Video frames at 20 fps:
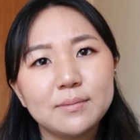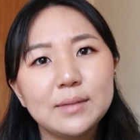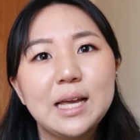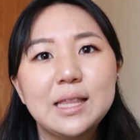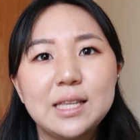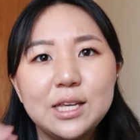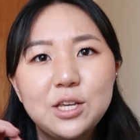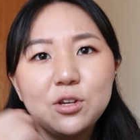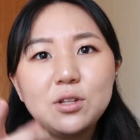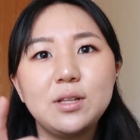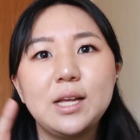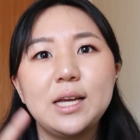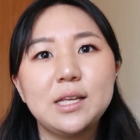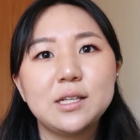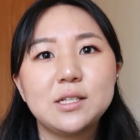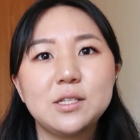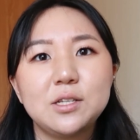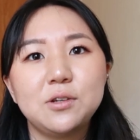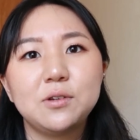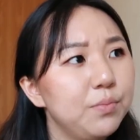I think you'll like
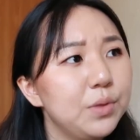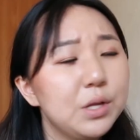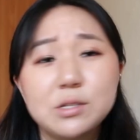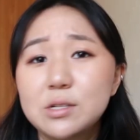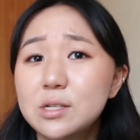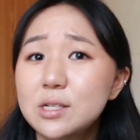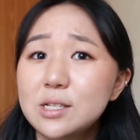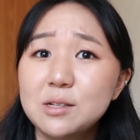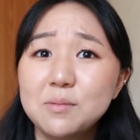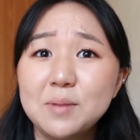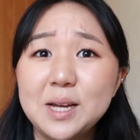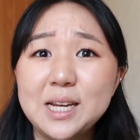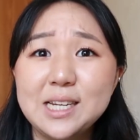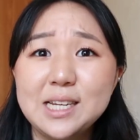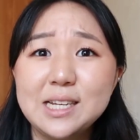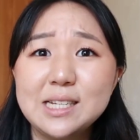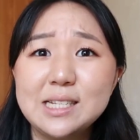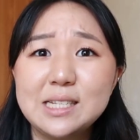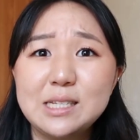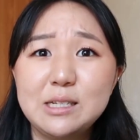it too. Those are some
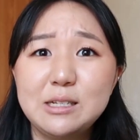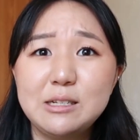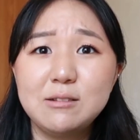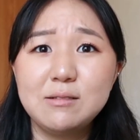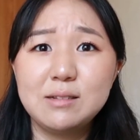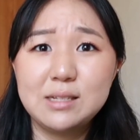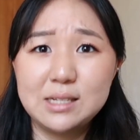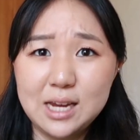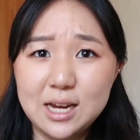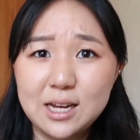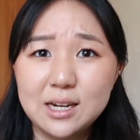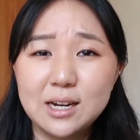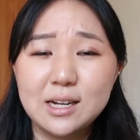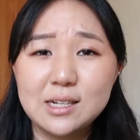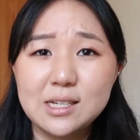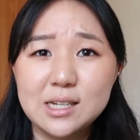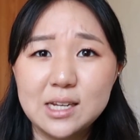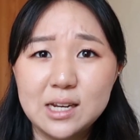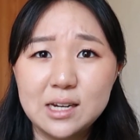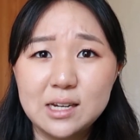ideas to stay
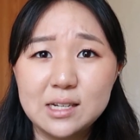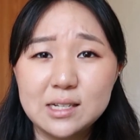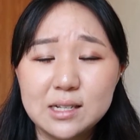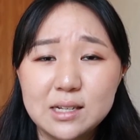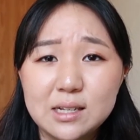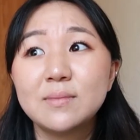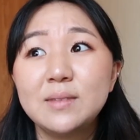connected.